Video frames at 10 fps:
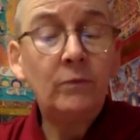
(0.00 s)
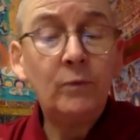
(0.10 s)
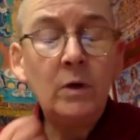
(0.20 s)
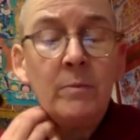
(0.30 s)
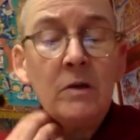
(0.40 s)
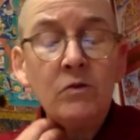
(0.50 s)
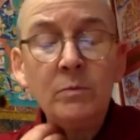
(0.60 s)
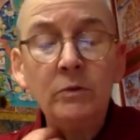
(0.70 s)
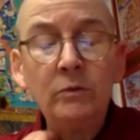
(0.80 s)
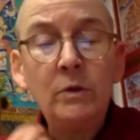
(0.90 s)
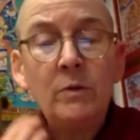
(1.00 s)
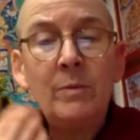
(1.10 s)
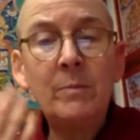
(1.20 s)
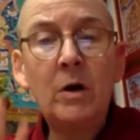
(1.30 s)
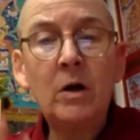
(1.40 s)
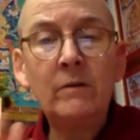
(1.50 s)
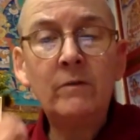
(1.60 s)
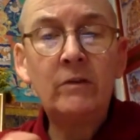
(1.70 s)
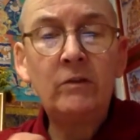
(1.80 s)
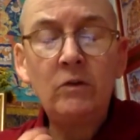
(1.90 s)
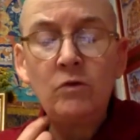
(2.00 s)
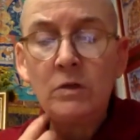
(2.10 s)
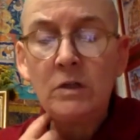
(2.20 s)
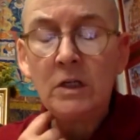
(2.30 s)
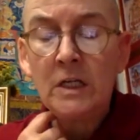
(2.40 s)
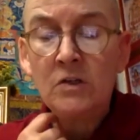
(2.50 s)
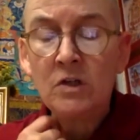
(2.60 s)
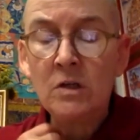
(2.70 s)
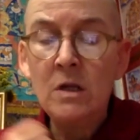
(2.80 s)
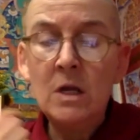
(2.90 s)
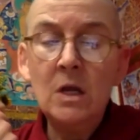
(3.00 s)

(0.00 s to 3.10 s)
four immeasurables would have been part of the sutra tradition,